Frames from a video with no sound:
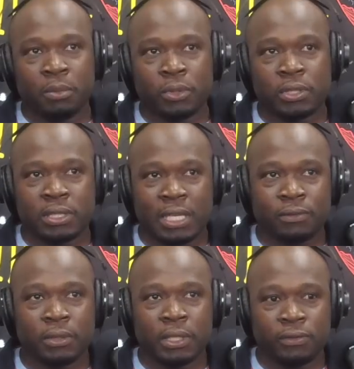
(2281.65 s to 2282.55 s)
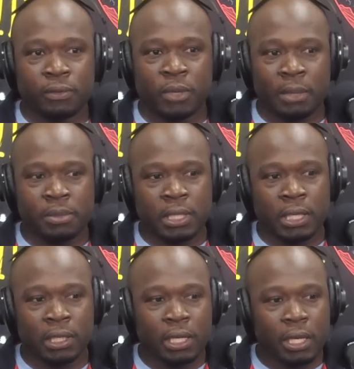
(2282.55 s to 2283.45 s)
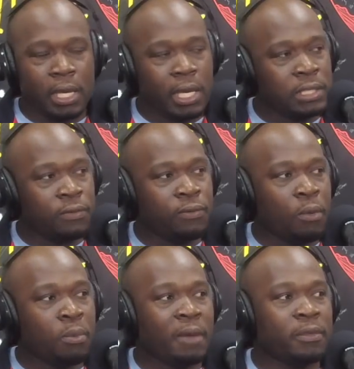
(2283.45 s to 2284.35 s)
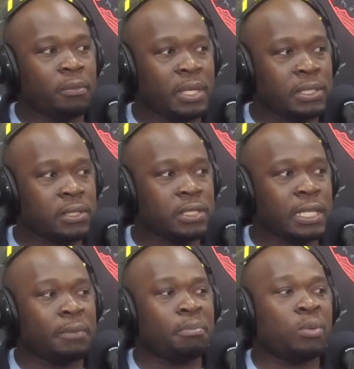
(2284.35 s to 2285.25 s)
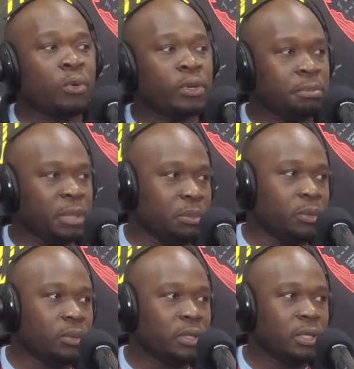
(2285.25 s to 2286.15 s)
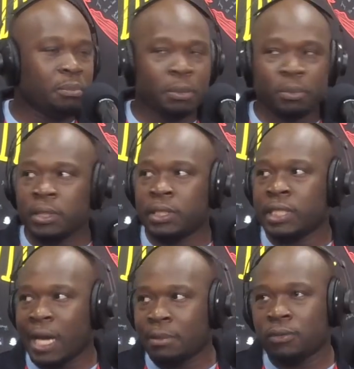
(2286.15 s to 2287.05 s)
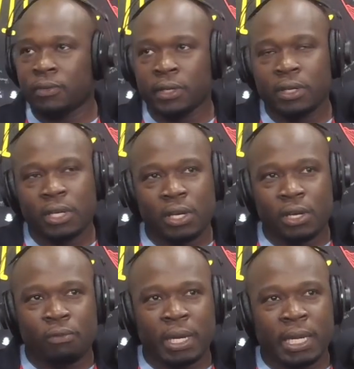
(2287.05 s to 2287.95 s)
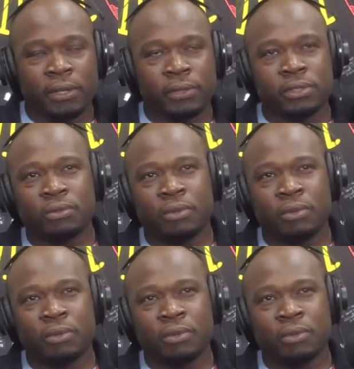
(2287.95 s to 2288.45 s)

most successful, at least from what I'm seeing, is a for-profit business that employs people. People need jobs over there. Mm-hmm. Right now there's